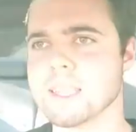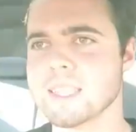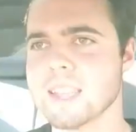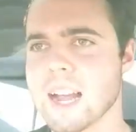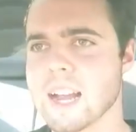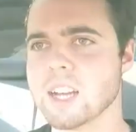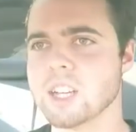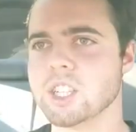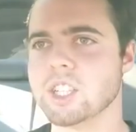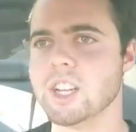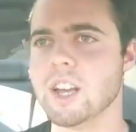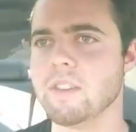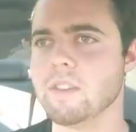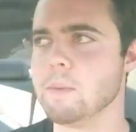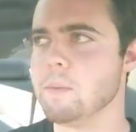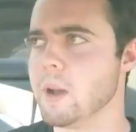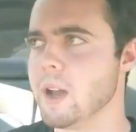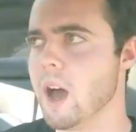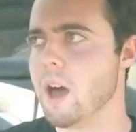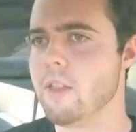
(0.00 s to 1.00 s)
to second
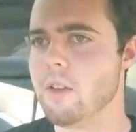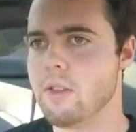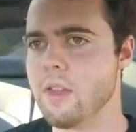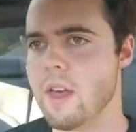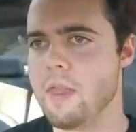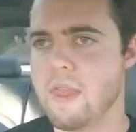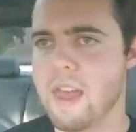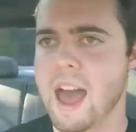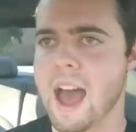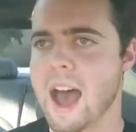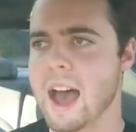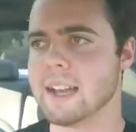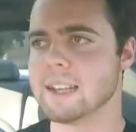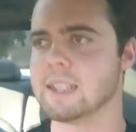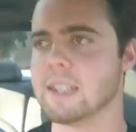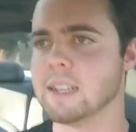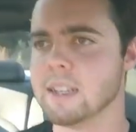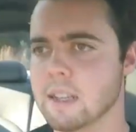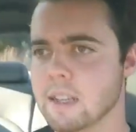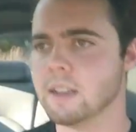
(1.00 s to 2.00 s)
shift, but other than
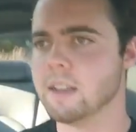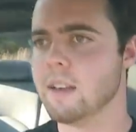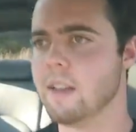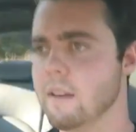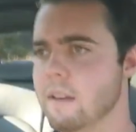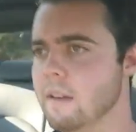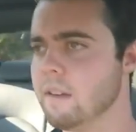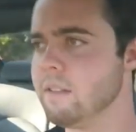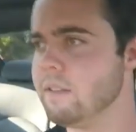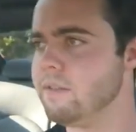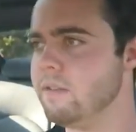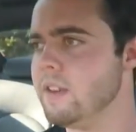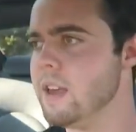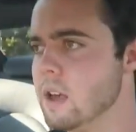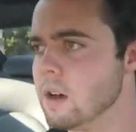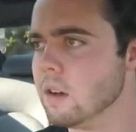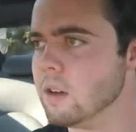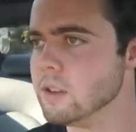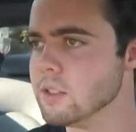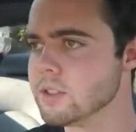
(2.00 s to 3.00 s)
that,
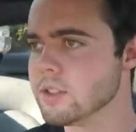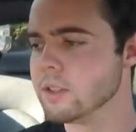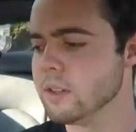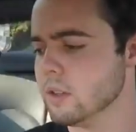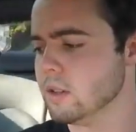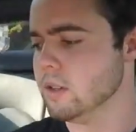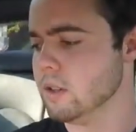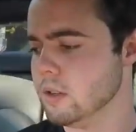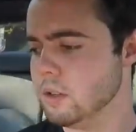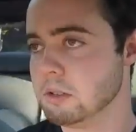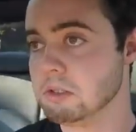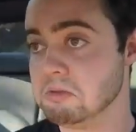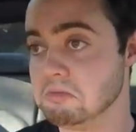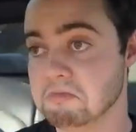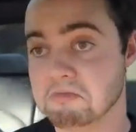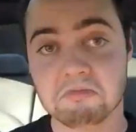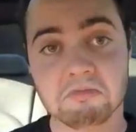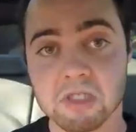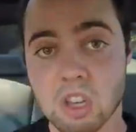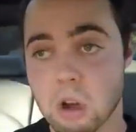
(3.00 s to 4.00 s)
feels
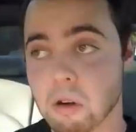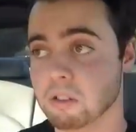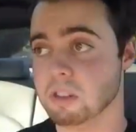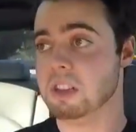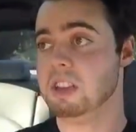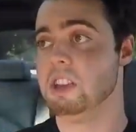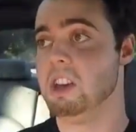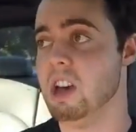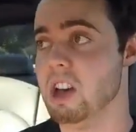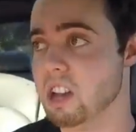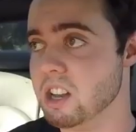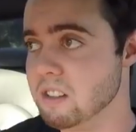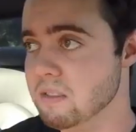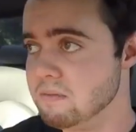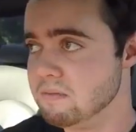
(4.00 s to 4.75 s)
totally good.